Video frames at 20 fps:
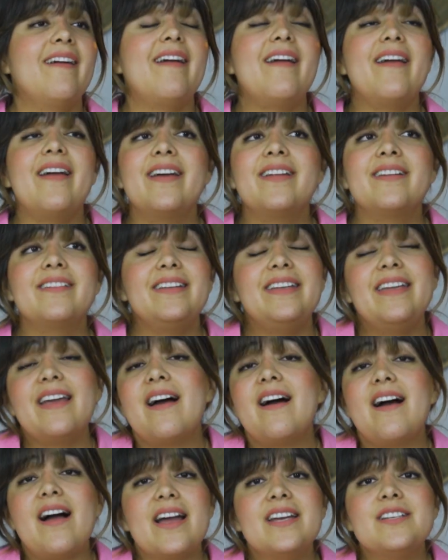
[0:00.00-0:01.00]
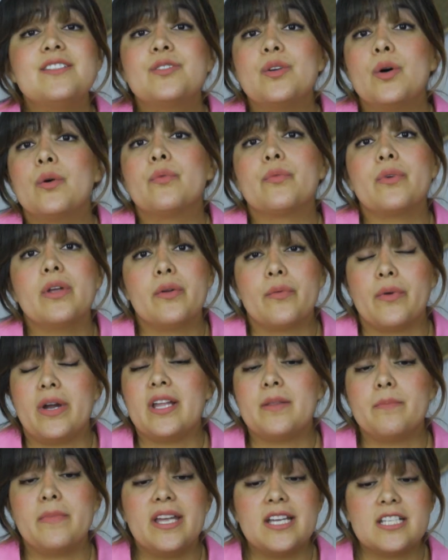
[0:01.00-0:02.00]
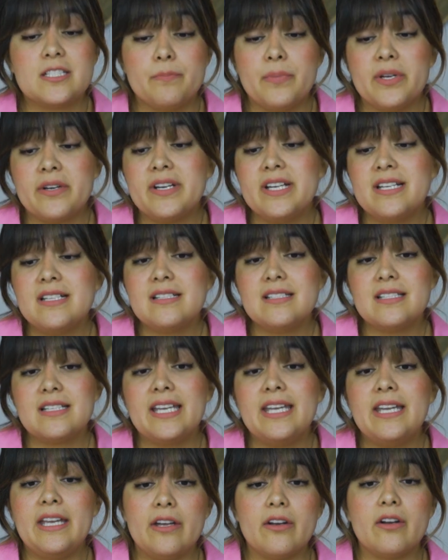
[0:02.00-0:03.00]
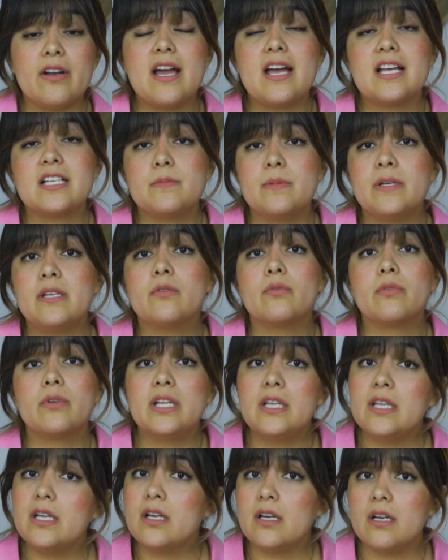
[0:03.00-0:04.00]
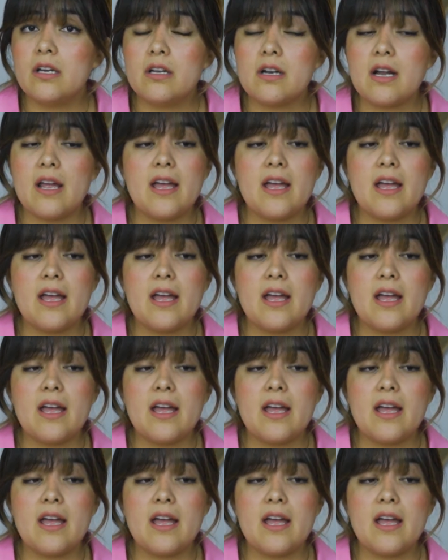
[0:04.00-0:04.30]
And yeah, I don't regret. My experience here has been really good.